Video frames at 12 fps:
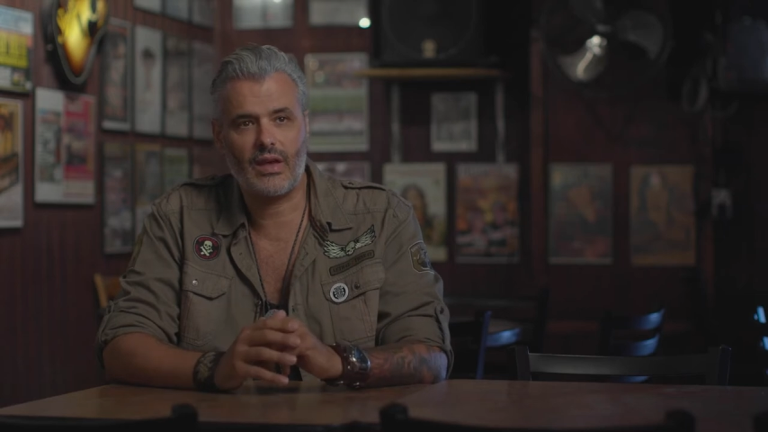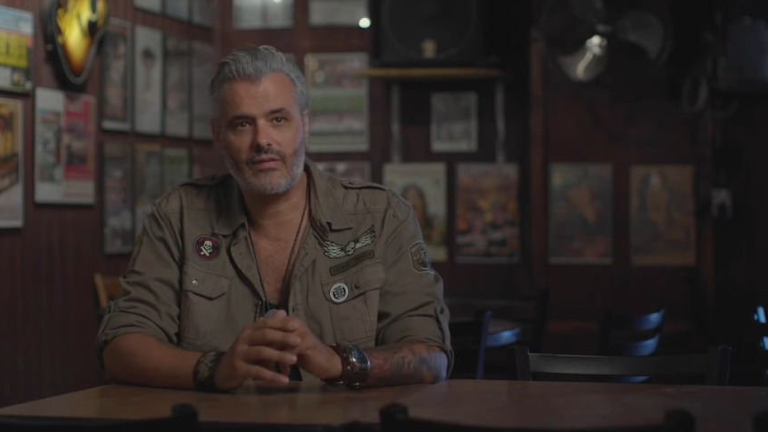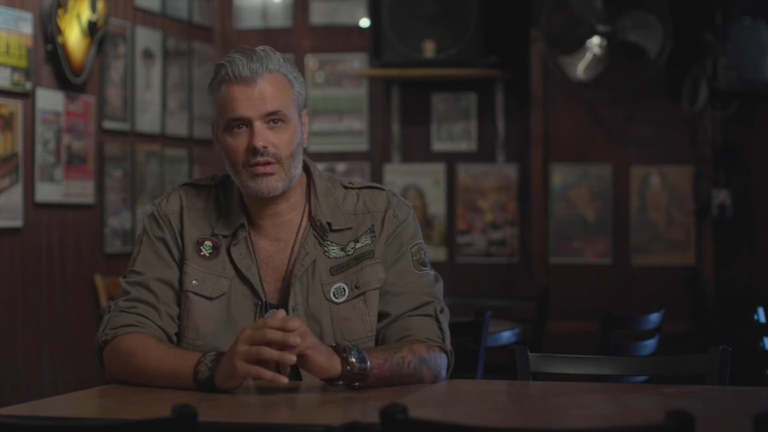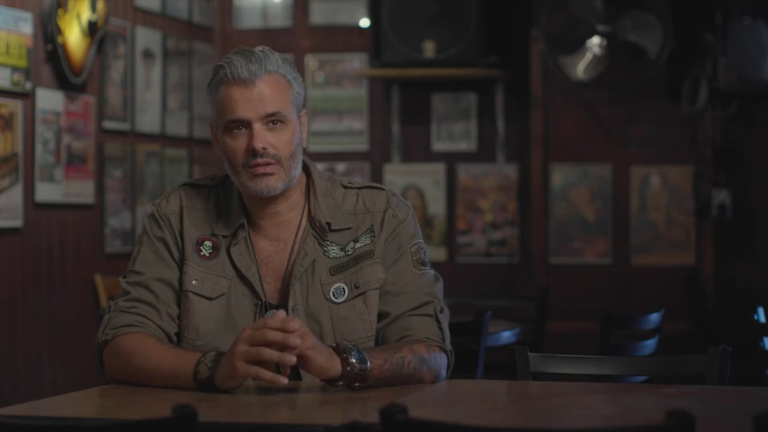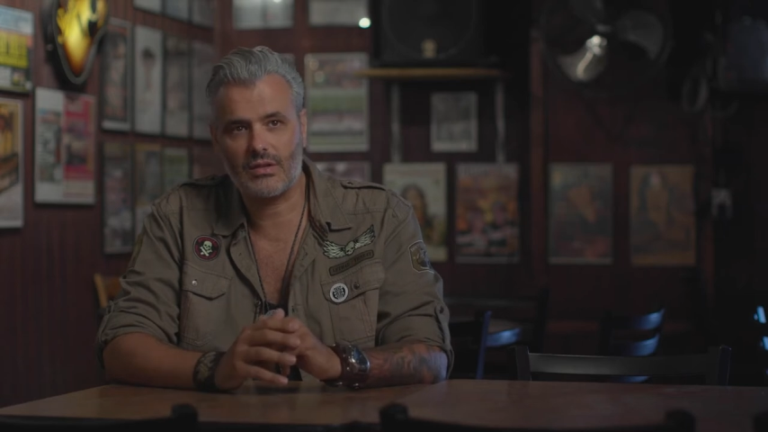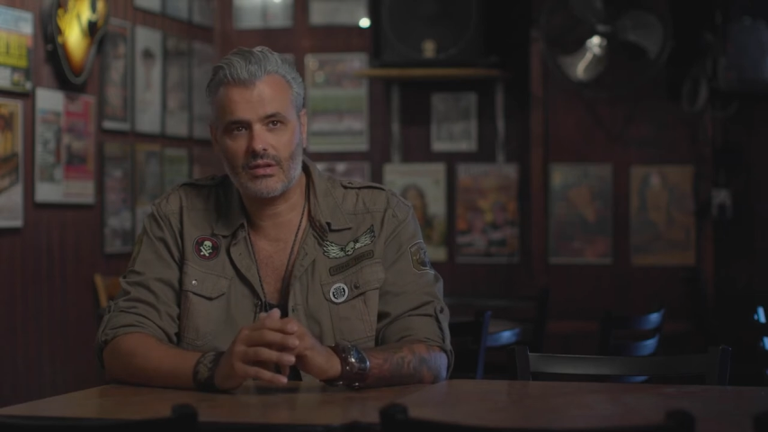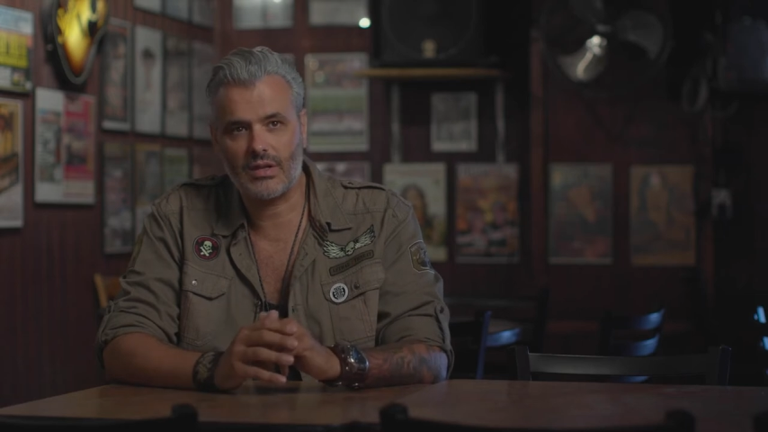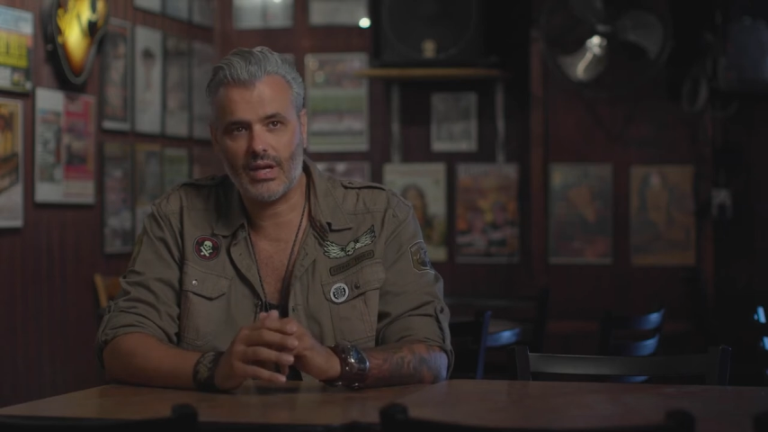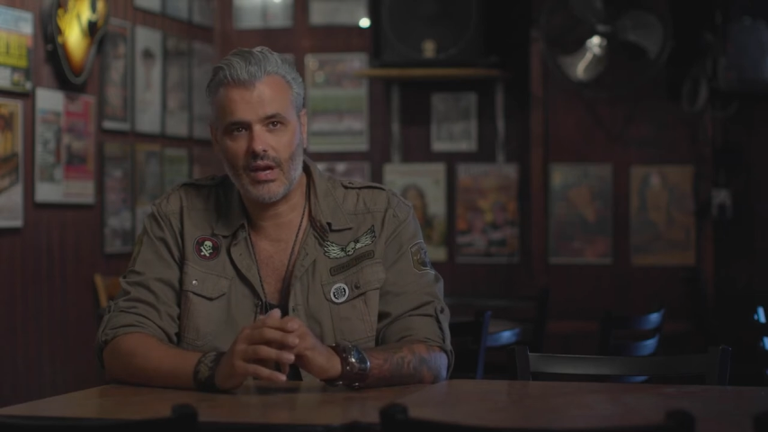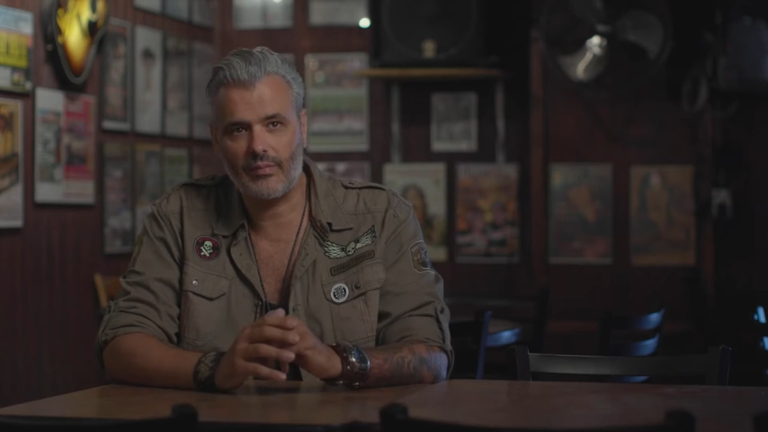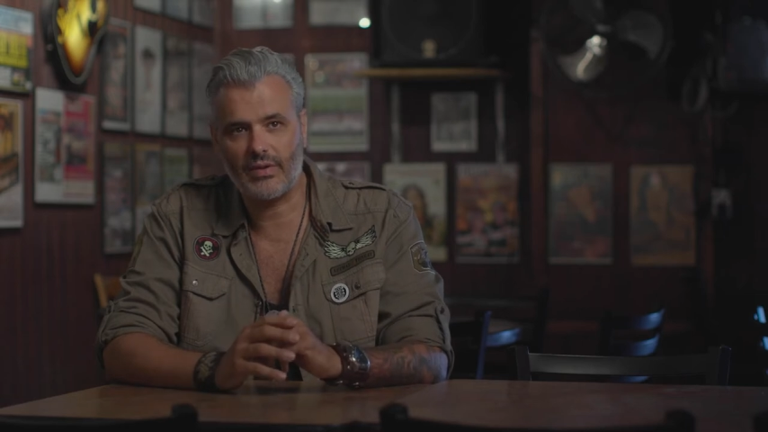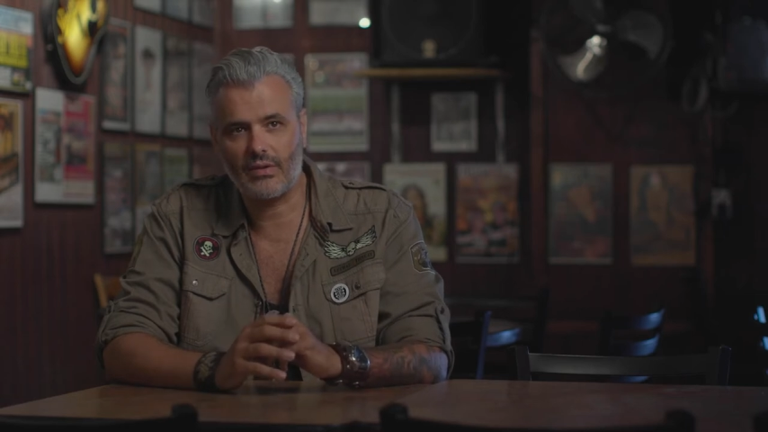like musical
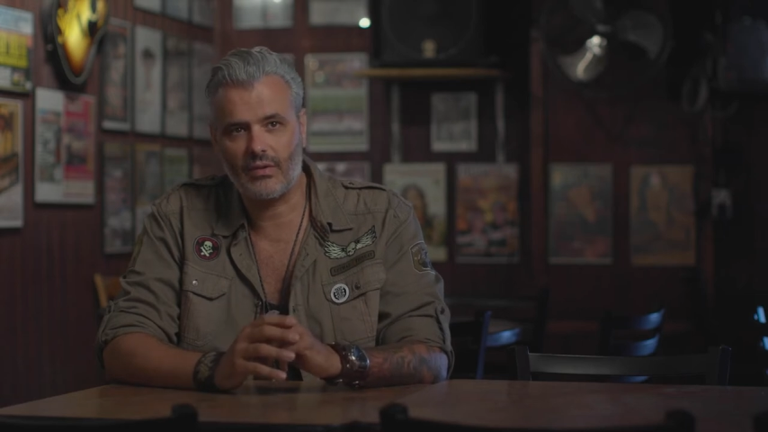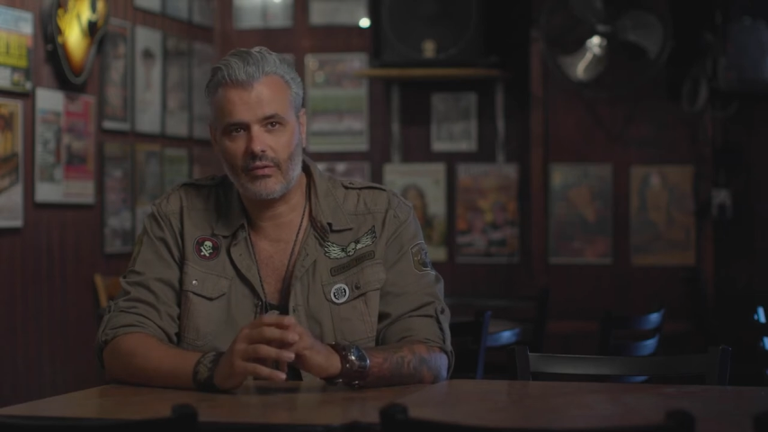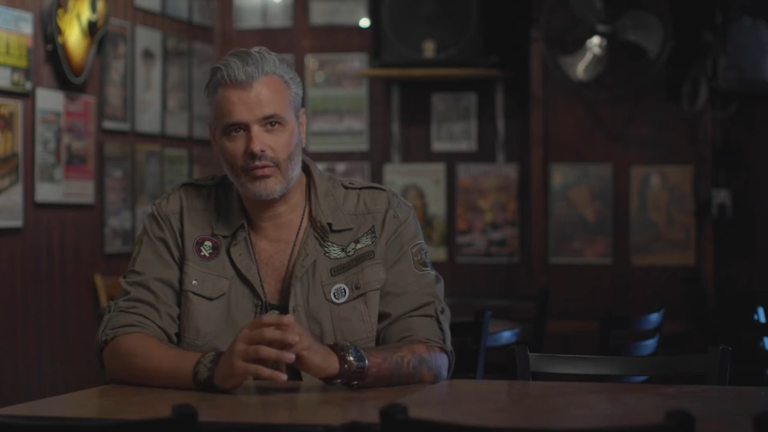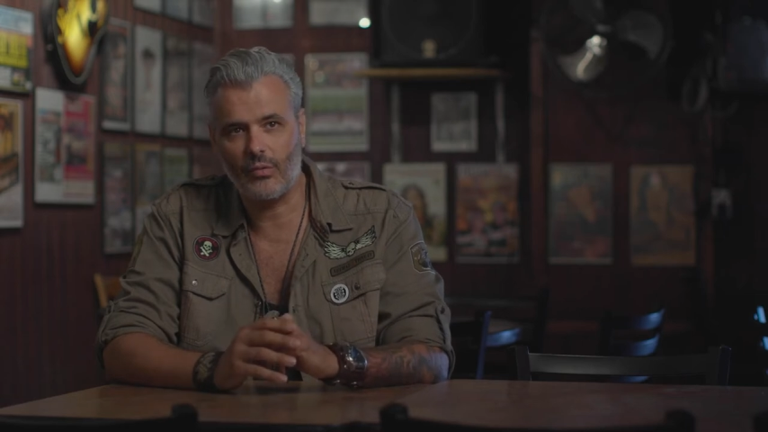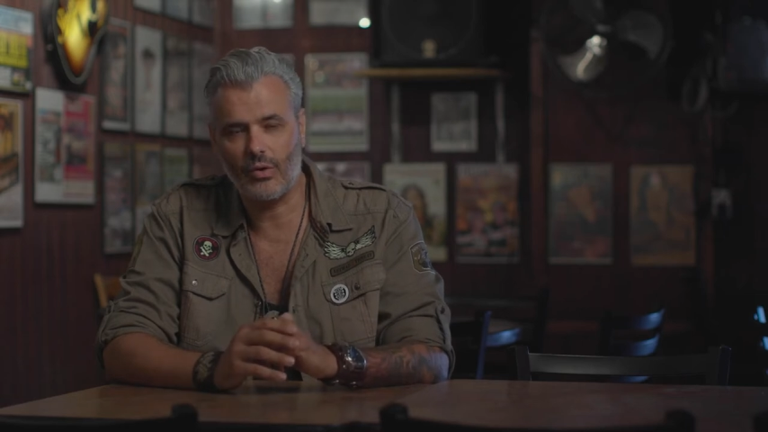capital of the